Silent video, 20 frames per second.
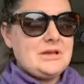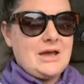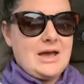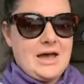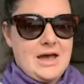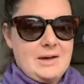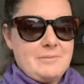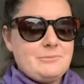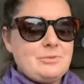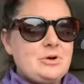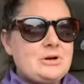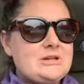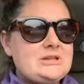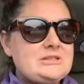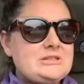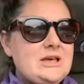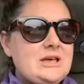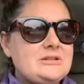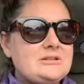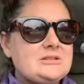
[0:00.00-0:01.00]
I'm pretty
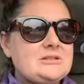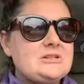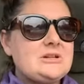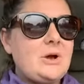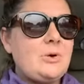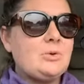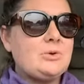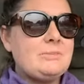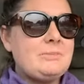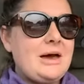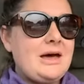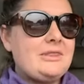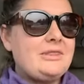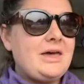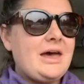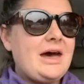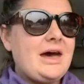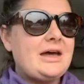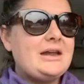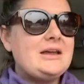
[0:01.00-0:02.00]
set in stone about
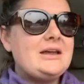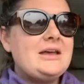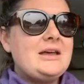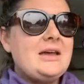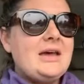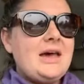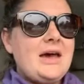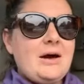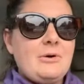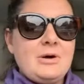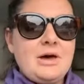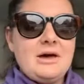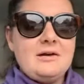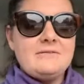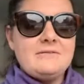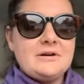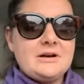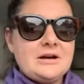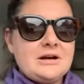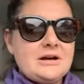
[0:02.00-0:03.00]
that.
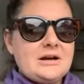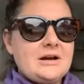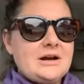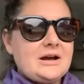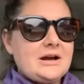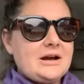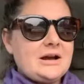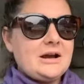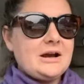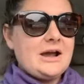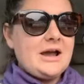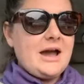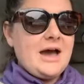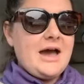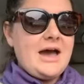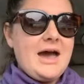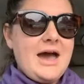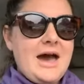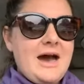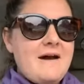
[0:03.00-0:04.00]
However, I
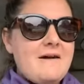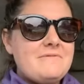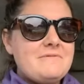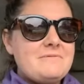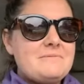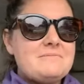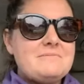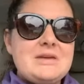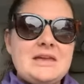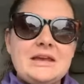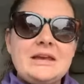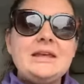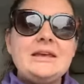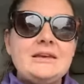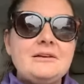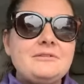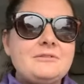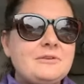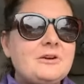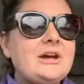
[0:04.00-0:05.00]
have
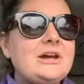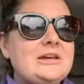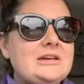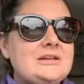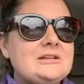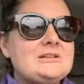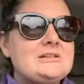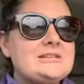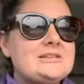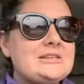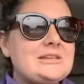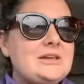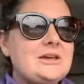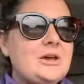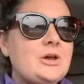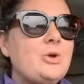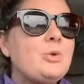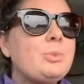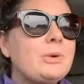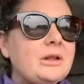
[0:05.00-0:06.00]
many friends
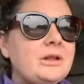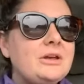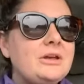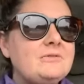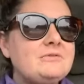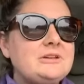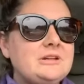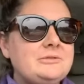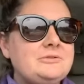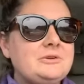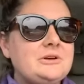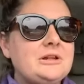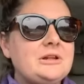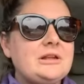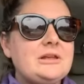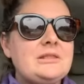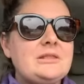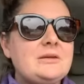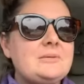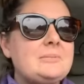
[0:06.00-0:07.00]
who believe
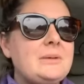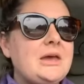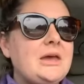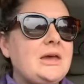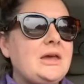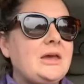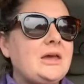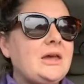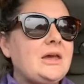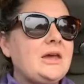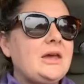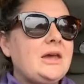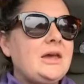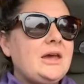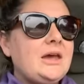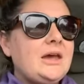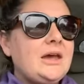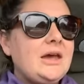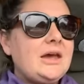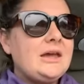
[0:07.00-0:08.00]
differently than me,
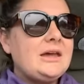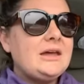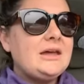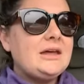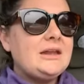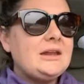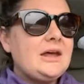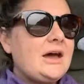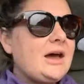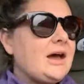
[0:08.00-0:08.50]
and